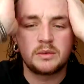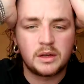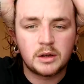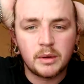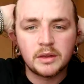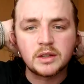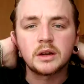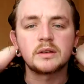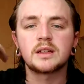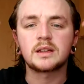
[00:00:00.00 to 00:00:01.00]
when you come out the shower
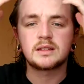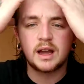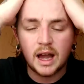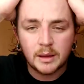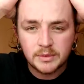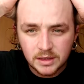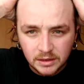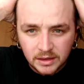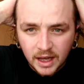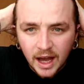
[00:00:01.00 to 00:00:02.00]
it takes
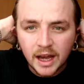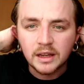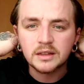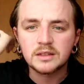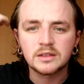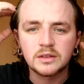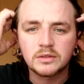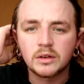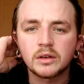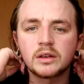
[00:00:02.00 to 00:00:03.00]
absolutely ages to
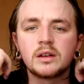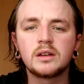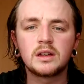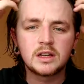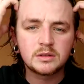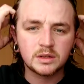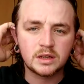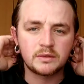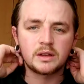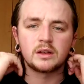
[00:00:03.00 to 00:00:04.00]
dry especially
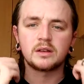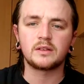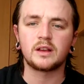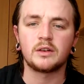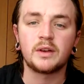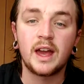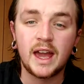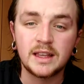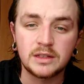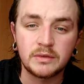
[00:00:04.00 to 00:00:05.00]
if you're doing it yourself
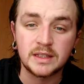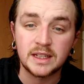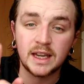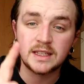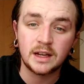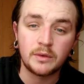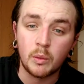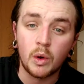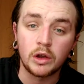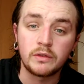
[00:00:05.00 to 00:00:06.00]
hence the reason get yourself a
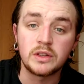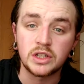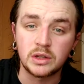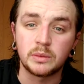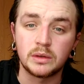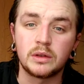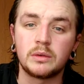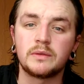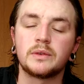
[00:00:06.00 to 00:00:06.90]
wife and she will do it for